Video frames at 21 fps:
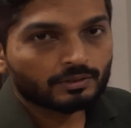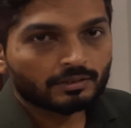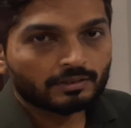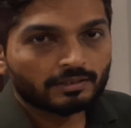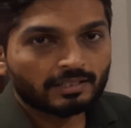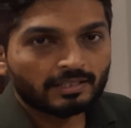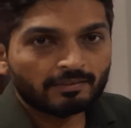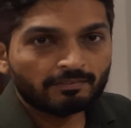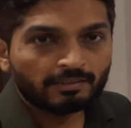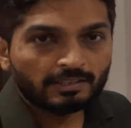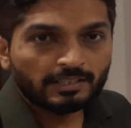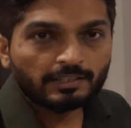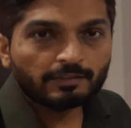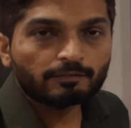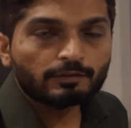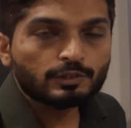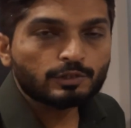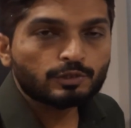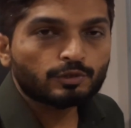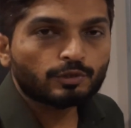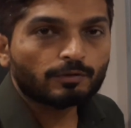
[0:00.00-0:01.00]
The given
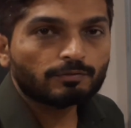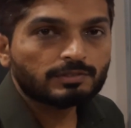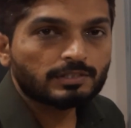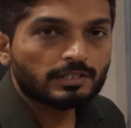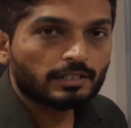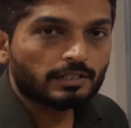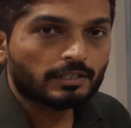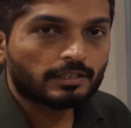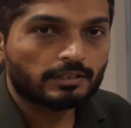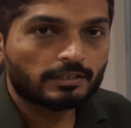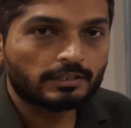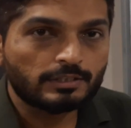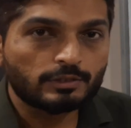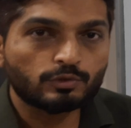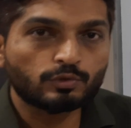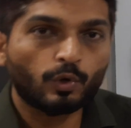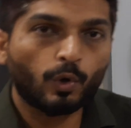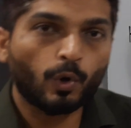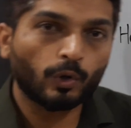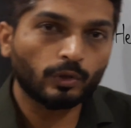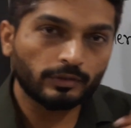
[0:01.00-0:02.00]
equation of circle
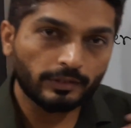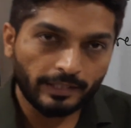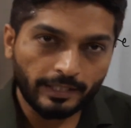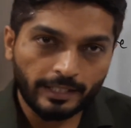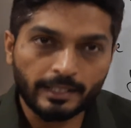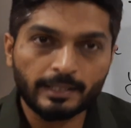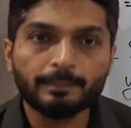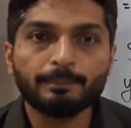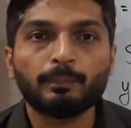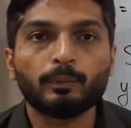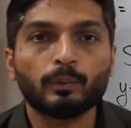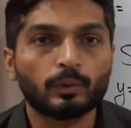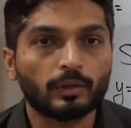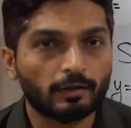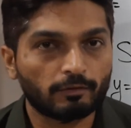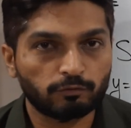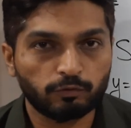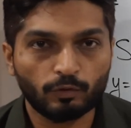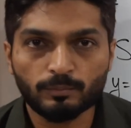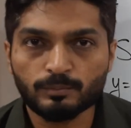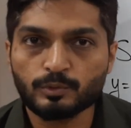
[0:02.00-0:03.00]
is already in
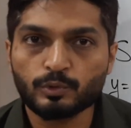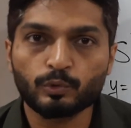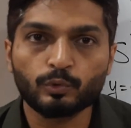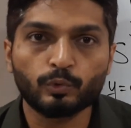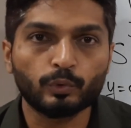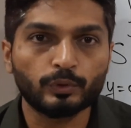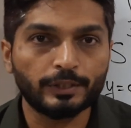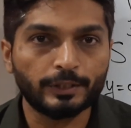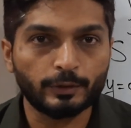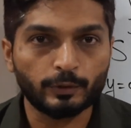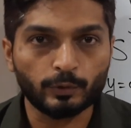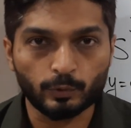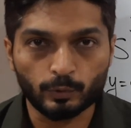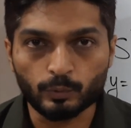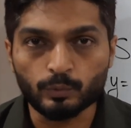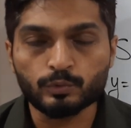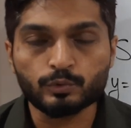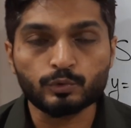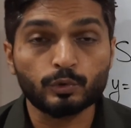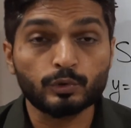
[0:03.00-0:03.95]
polar form, so no need to do.